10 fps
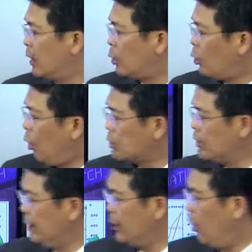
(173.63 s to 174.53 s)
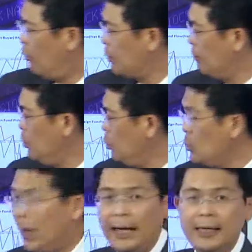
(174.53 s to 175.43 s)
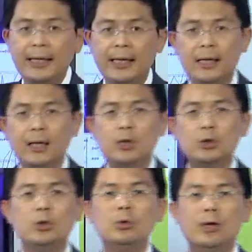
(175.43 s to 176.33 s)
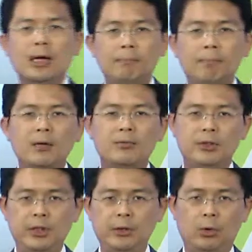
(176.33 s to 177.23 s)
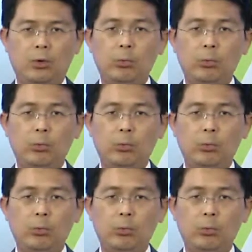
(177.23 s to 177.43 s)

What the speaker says: the crossing of the blue line here to above zero,